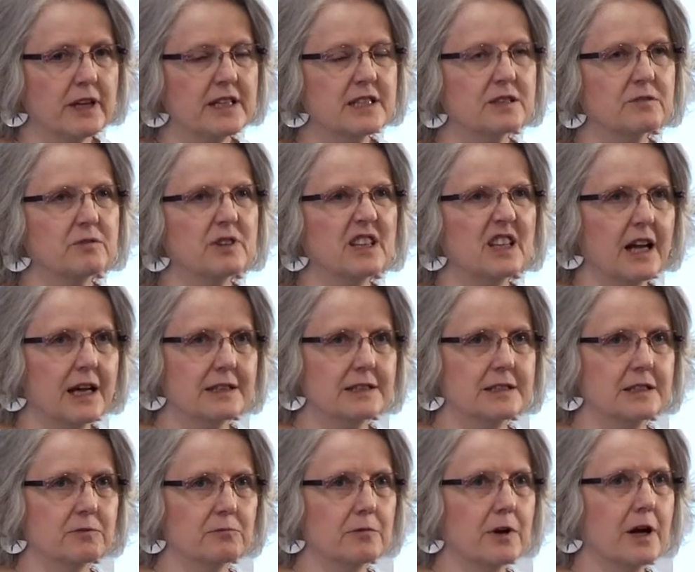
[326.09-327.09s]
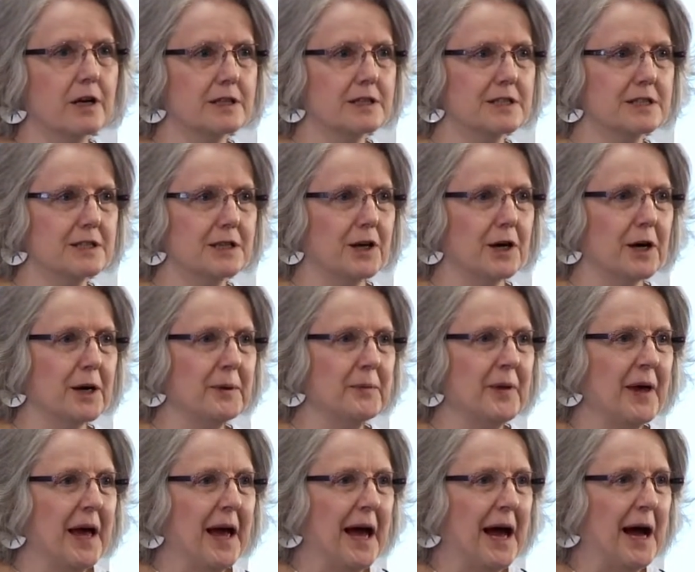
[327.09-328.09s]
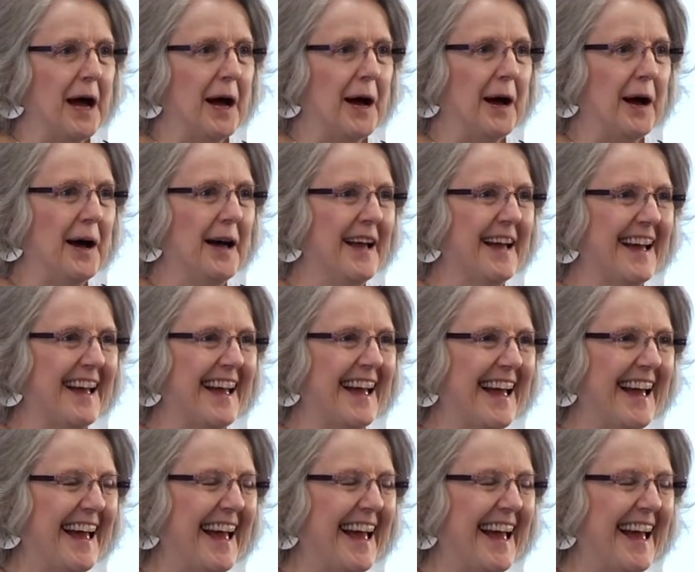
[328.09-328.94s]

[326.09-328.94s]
he's a reluctant rock star uh,